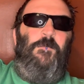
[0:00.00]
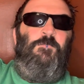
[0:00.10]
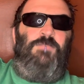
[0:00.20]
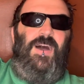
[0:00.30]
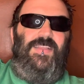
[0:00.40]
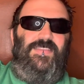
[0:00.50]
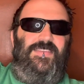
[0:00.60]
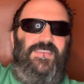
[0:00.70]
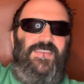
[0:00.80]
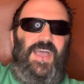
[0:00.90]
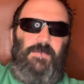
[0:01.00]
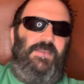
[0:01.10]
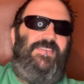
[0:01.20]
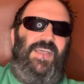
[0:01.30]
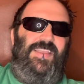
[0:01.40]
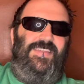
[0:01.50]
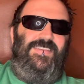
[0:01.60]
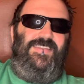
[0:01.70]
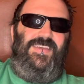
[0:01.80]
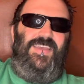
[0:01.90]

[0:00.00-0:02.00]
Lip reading: but I'm excited.